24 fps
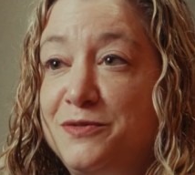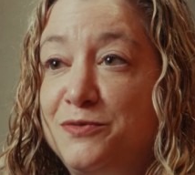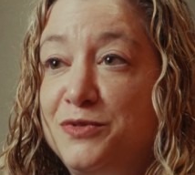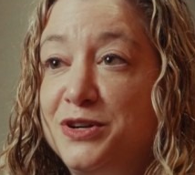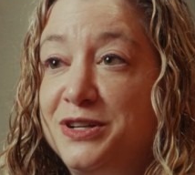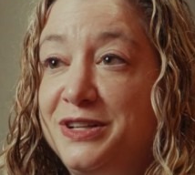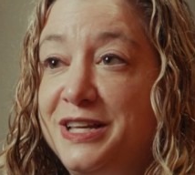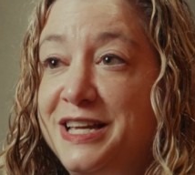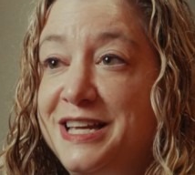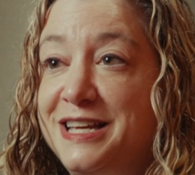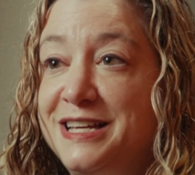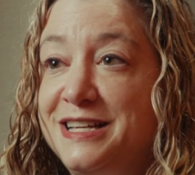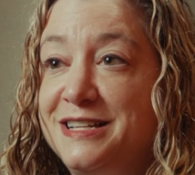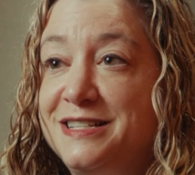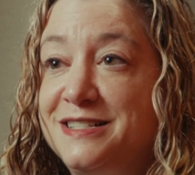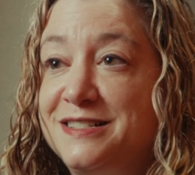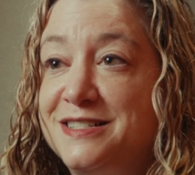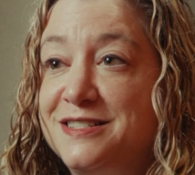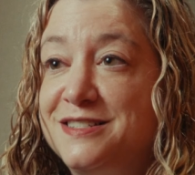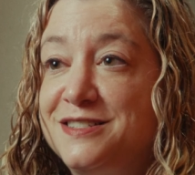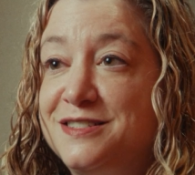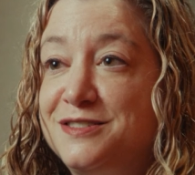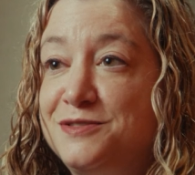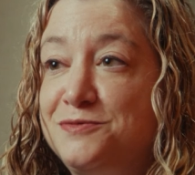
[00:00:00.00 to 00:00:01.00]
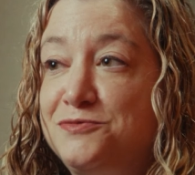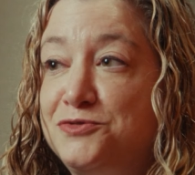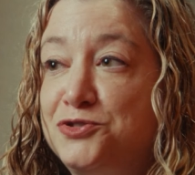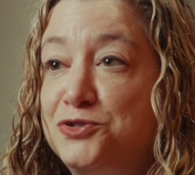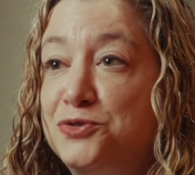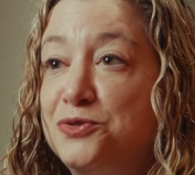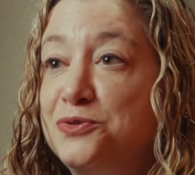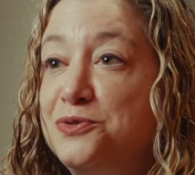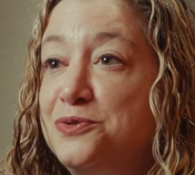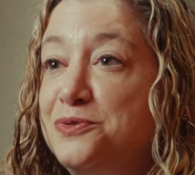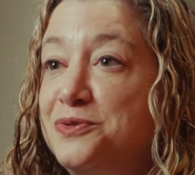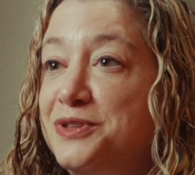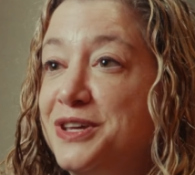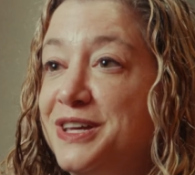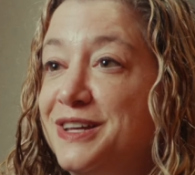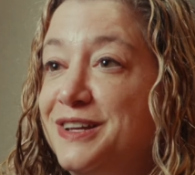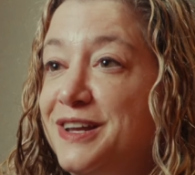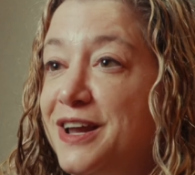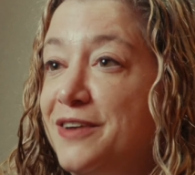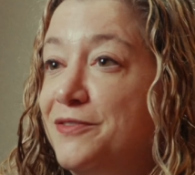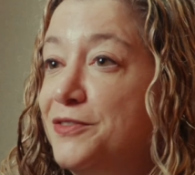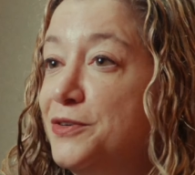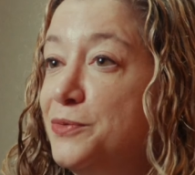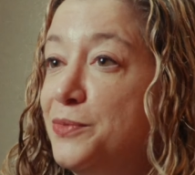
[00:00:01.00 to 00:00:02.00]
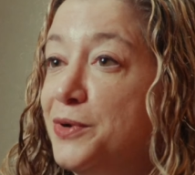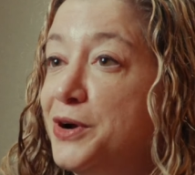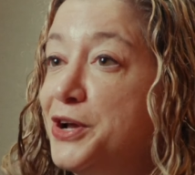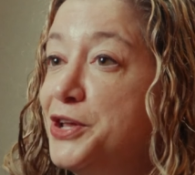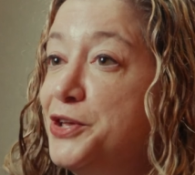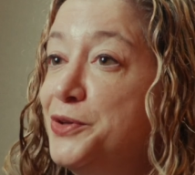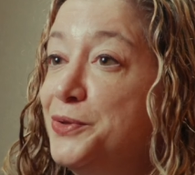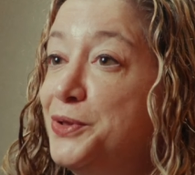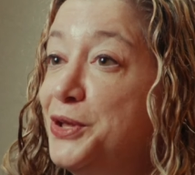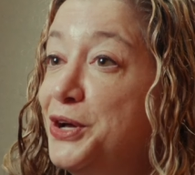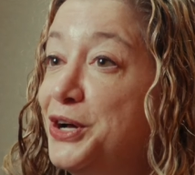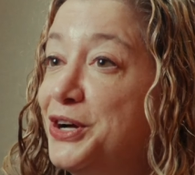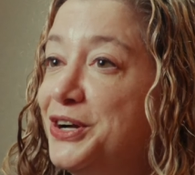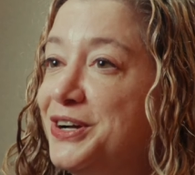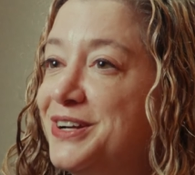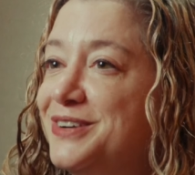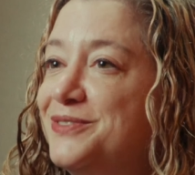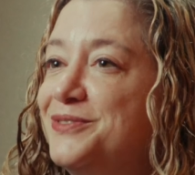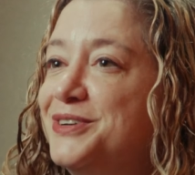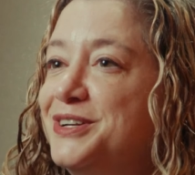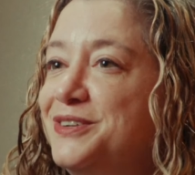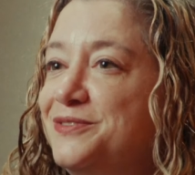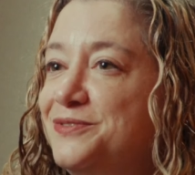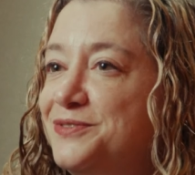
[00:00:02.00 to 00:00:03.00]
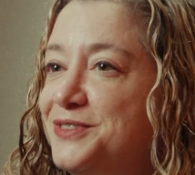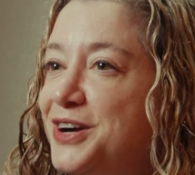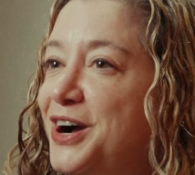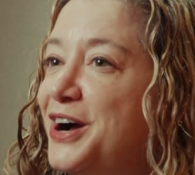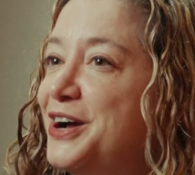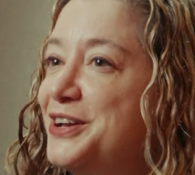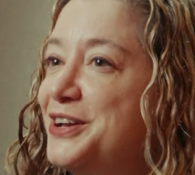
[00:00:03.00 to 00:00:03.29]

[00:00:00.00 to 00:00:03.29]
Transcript: really is true that everywhere you look, we've got